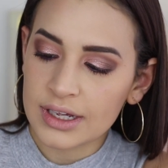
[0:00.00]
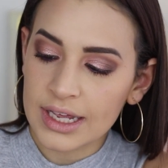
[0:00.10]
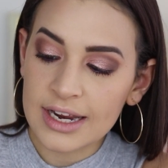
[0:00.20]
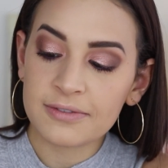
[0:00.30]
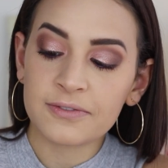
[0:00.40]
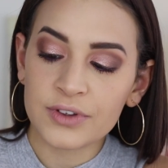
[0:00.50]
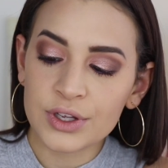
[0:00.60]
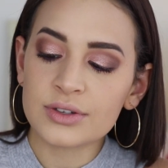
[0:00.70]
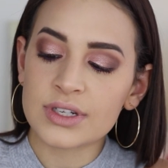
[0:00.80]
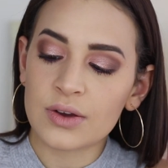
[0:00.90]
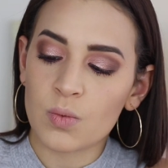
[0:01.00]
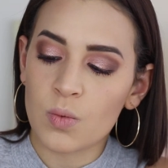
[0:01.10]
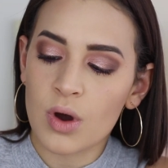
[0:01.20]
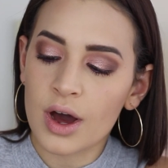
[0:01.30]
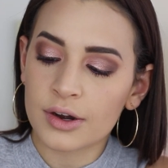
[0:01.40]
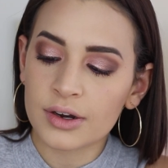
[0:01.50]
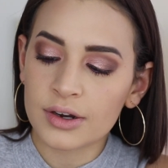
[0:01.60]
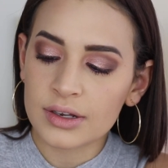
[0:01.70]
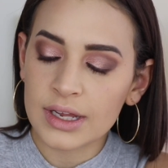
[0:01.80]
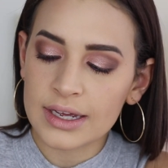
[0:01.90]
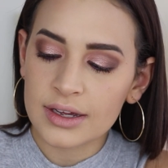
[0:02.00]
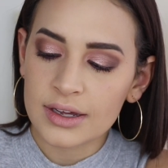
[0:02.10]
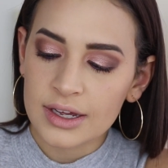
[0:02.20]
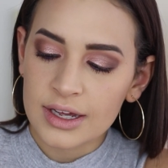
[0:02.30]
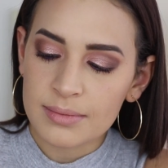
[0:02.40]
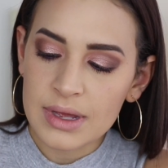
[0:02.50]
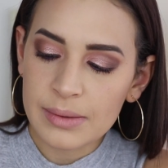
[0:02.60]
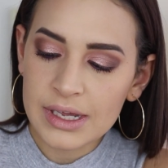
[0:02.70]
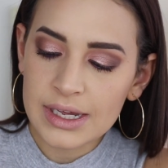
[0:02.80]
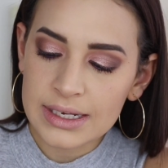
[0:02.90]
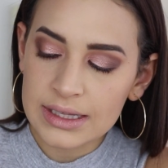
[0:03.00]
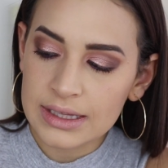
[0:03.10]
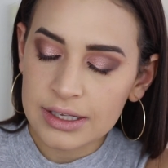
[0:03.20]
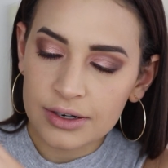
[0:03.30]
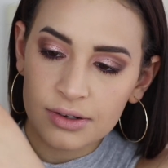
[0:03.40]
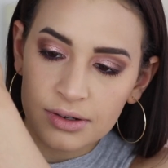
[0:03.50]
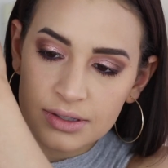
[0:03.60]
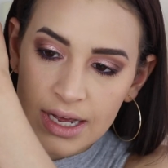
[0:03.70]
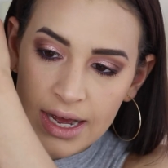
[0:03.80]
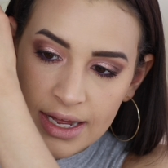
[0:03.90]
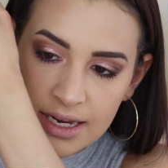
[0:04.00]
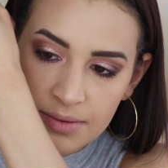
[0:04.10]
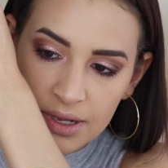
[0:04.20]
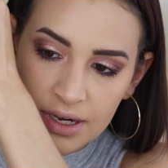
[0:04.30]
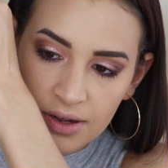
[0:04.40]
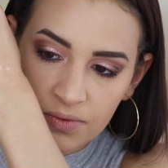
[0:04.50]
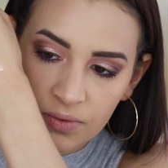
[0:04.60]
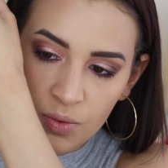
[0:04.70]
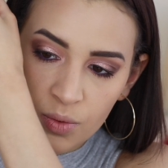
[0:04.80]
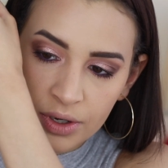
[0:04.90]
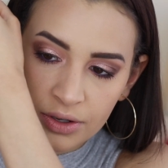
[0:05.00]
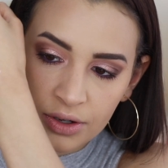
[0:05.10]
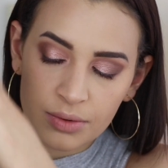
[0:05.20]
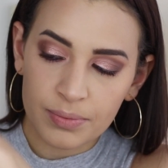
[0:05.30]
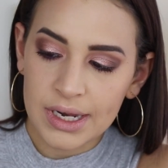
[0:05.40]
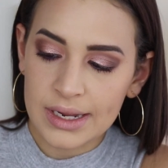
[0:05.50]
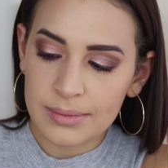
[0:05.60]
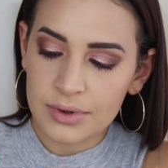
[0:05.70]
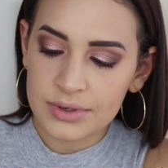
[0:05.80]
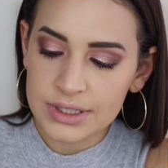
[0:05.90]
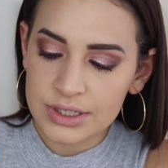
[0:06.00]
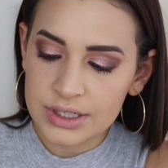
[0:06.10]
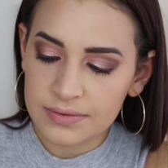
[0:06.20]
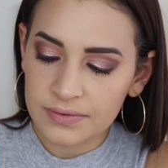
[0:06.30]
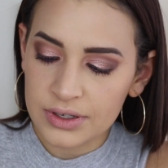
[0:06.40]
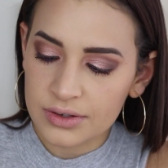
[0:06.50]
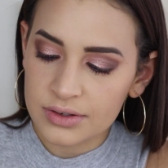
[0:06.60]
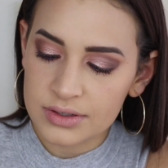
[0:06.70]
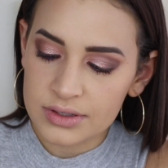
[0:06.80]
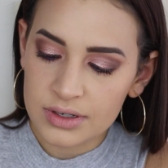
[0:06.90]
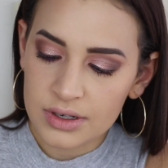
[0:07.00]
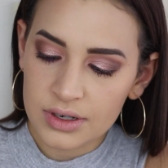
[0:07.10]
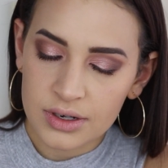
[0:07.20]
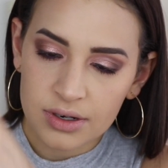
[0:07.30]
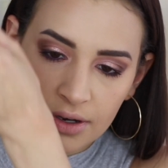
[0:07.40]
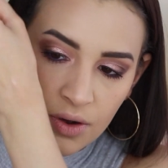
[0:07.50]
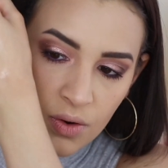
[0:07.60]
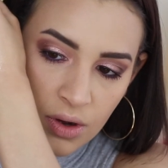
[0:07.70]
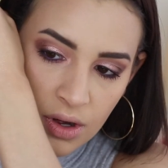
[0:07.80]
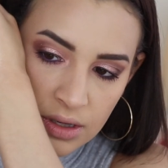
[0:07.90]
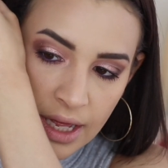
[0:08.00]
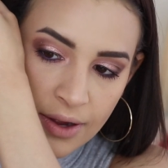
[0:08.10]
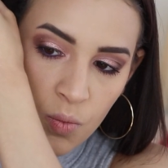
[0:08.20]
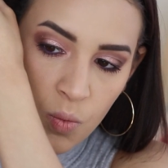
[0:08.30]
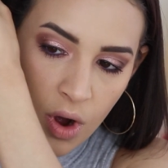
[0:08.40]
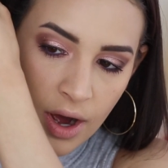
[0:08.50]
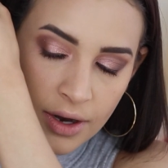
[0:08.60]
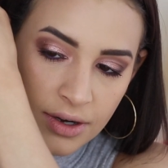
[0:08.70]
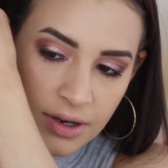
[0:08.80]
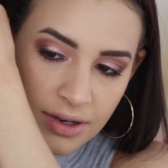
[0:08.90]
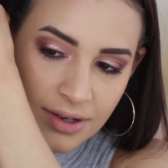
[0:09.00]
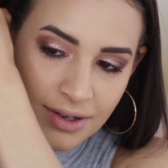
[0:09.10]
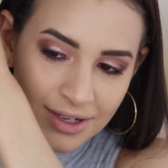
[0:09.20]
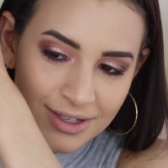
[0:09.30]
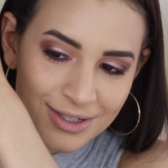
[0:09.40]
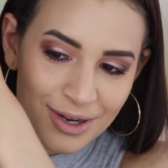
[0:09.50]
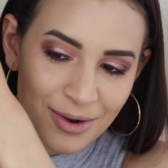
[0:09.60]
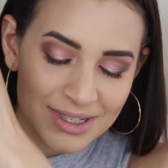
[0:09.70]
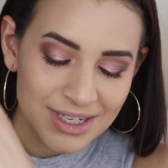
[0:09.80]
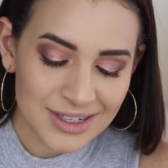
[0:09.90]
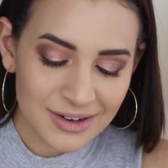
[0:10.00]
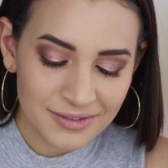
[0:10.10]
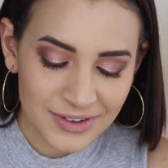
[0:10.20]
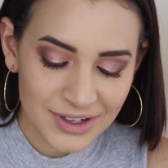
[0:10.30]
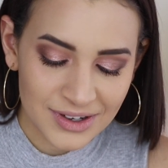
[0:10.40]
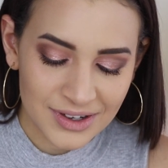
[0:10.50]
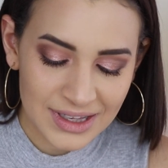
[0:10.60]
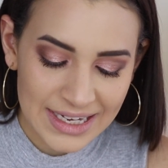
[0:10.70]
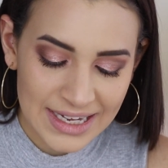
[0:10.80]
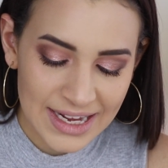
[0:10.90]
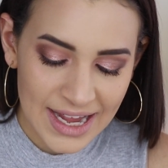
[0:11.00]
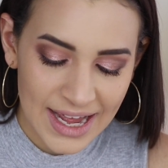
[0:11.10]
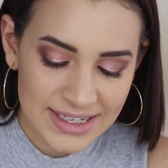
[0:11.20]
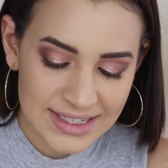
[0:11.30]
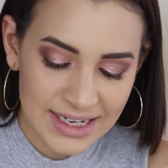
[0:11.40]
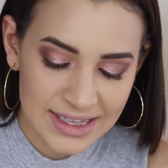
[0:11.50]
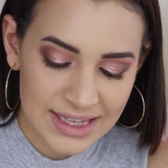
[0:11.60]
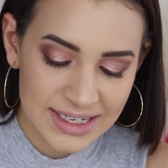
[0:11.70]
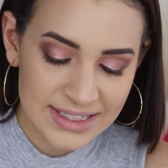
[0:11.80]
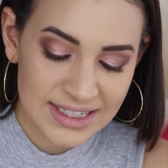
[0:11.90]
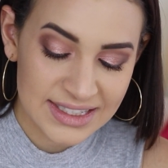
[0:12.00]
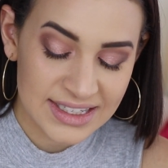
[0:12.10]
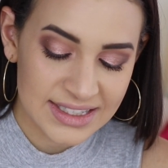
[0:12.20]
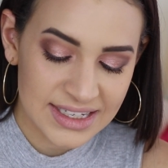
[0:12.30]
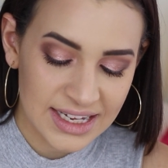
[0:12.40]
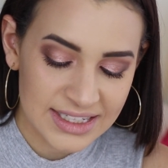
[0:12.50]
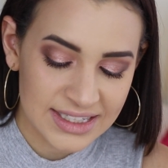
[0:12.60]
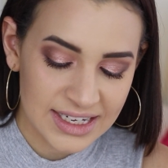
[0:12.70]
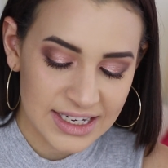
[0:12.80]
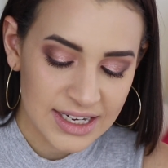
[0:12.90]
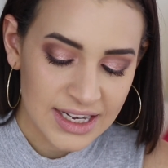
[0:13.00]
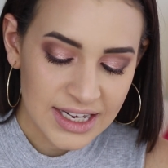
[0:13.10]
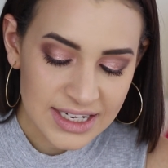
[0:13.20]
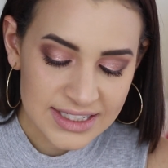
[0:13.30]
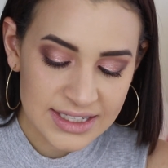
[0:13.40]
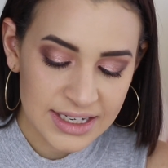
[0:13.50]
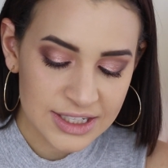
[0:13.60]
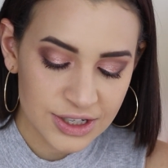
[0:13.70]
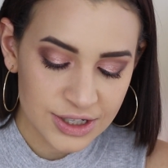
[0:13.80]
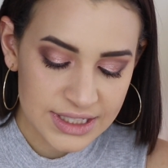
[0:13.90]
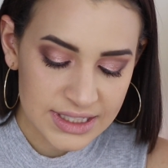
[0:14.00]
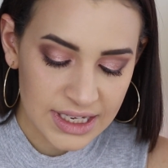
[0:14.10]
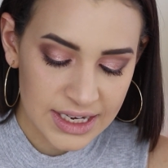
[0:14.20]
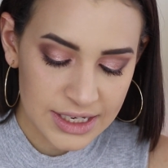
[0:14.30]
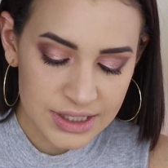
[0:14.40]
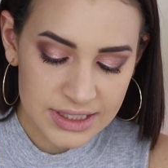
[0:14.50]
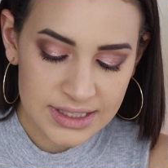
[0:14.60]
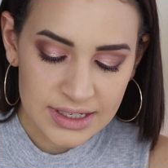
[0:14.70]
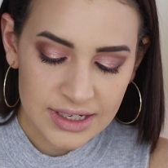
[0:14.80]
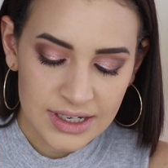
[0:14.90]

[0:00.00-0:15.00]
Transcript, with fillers: And it feels like water, like maybe a little tiny bit of oil, but it mostly just feels like water. So it doesn't feel like it has like the consistency that's gonna stick to your skin and just